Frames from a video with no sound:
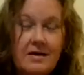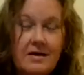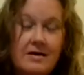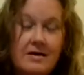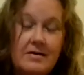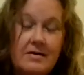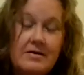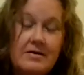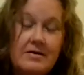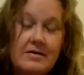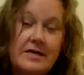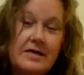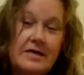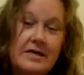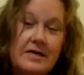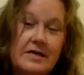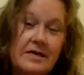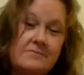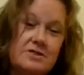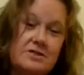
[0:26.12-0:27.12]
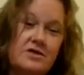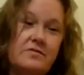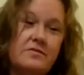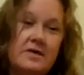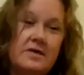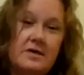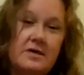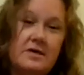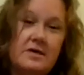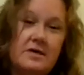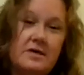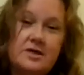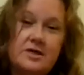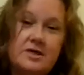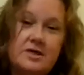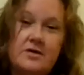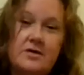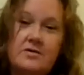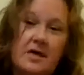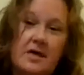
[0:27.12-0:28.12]
I came to you because I was
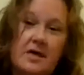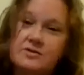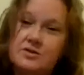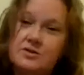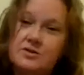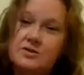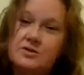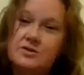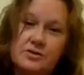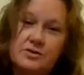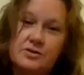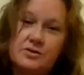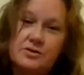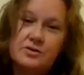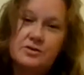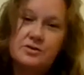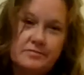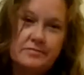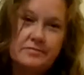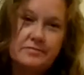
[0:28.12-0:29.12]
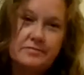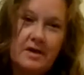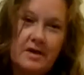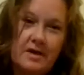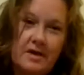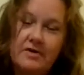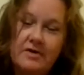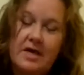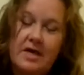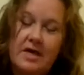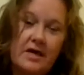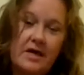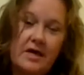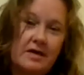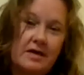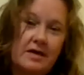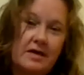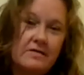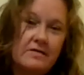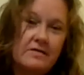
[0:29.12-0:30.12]
absolutely miserable every day I lived
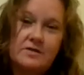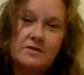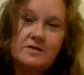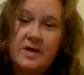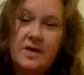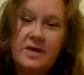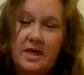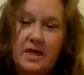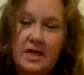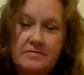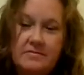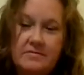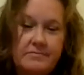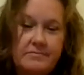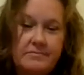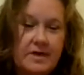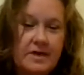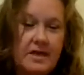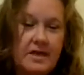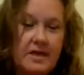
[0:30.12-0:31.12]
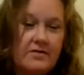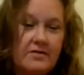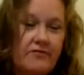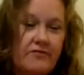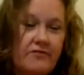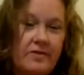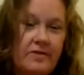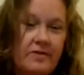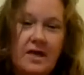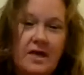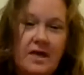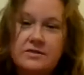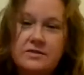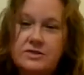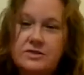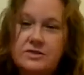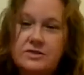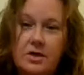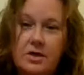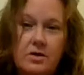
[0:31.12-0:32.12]
in pain, pain from head to
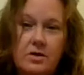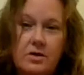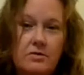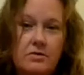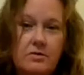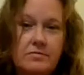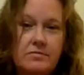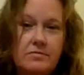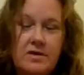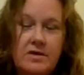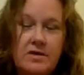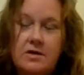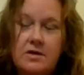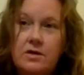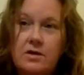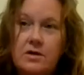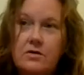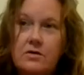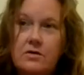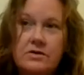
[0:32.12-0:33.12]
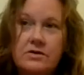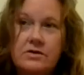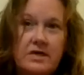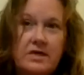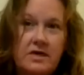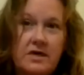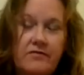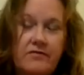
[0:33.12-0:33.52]
toe, no relief,